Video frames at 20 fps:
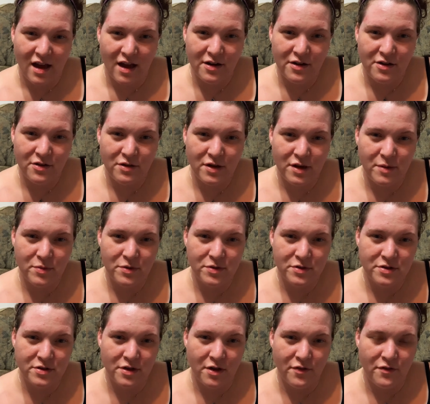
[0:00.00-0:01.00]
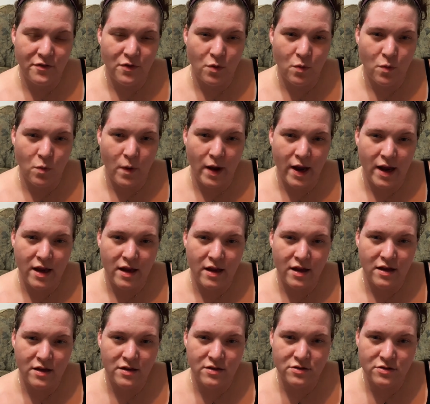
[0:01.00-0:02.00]
How do you keep yourself
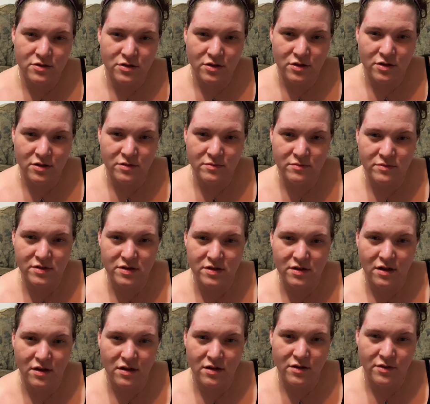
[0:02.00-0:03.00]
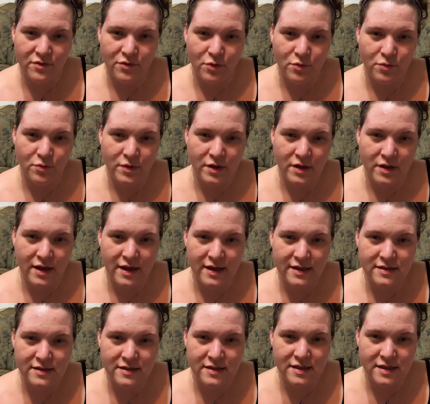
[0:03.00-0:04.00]
awake in terms of
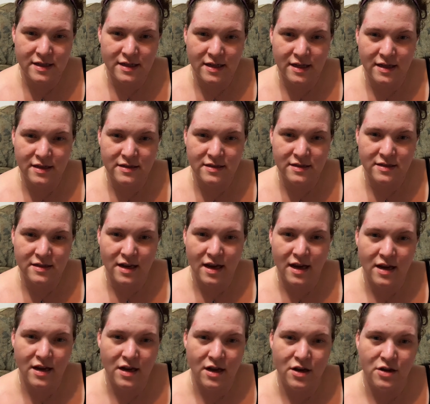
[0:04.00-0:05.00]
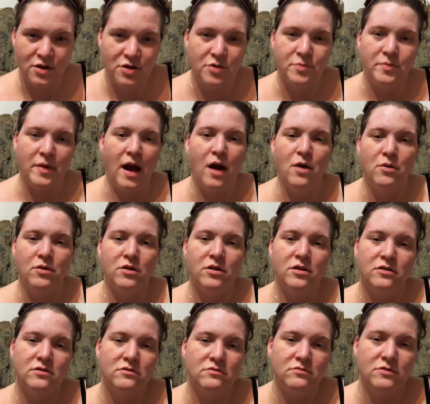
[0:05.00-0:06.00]
realizing and staying in your
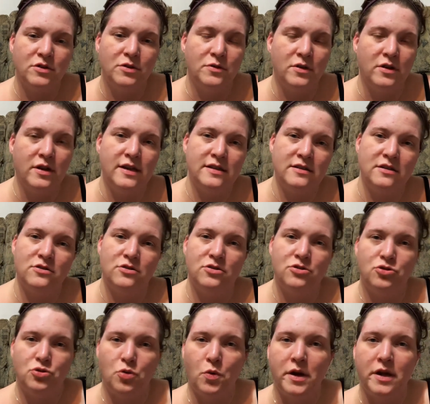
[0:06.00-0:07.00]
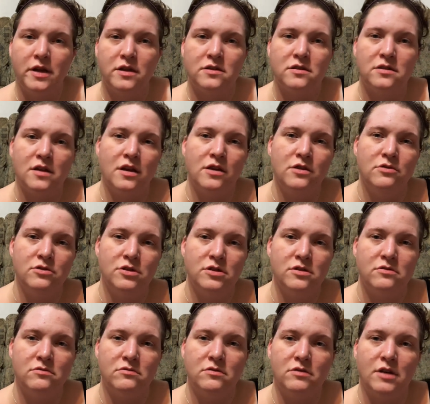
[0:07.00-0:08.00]
power? You realize it's a choice and you
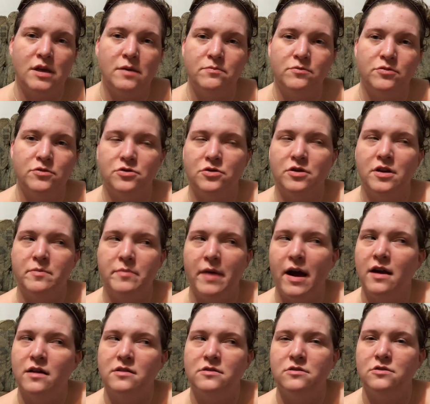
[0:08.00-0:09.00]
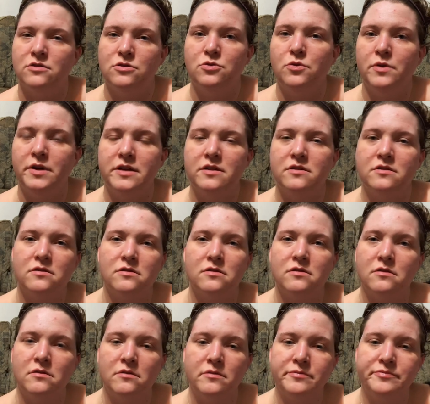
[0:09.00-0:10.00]
just keep returning back to the choice.
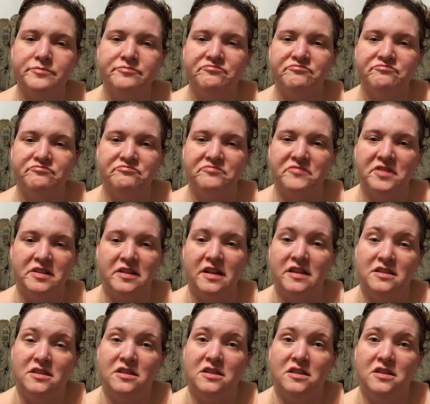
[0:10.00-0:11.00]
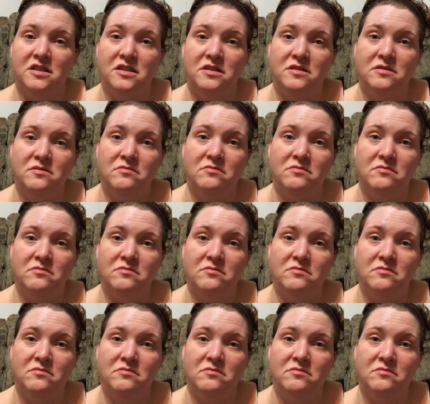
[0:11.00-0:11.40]
Like, that's it.